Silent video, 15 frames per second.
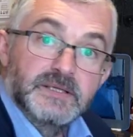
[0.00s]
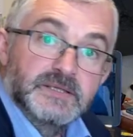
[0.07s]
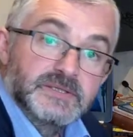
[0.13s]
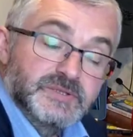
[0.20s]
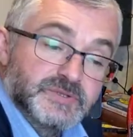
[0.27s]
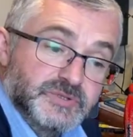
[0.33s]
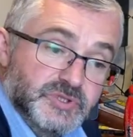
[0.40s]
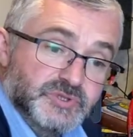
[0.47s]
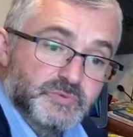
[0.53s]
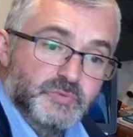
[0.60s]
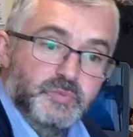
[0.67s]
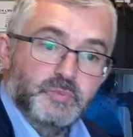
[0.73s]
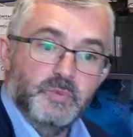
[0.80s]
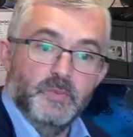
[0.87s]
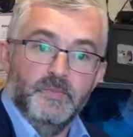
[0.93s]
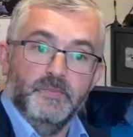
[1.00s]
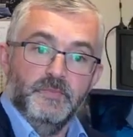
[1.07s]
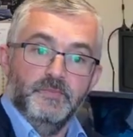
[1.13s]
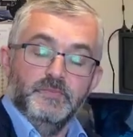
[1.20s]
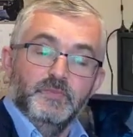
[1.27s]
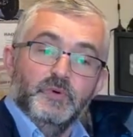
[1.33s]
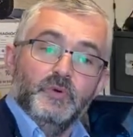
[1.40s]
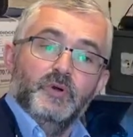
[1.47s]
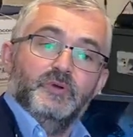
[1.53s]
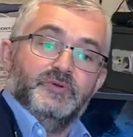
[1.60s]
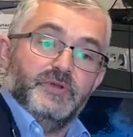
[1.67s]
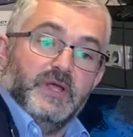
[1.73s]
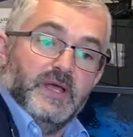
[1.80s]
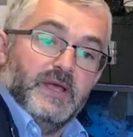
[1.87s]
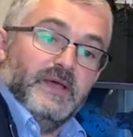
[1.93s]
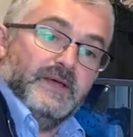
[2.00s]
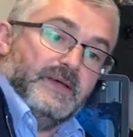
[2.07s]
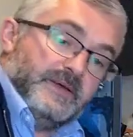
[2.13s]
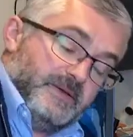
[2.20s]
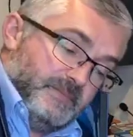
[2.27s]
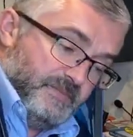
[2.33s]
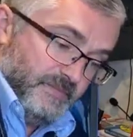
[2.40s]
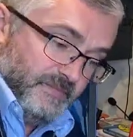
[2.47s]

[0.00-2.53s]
So just, we're going to,